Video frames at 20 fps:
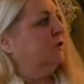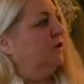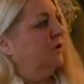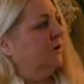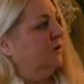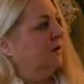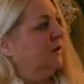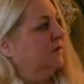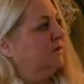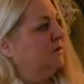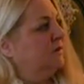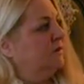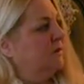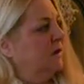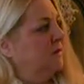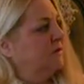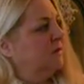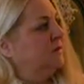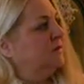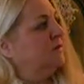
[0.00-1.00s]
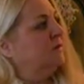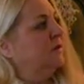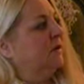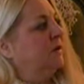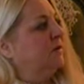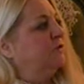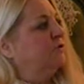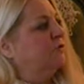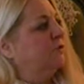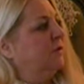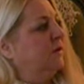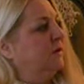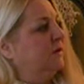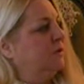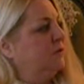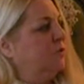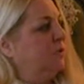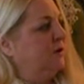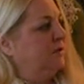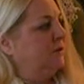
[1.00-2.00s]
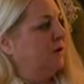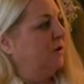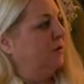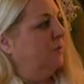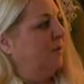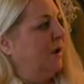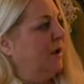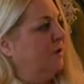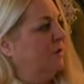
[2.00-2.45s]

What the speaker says: Dirty, stunted city trees twisted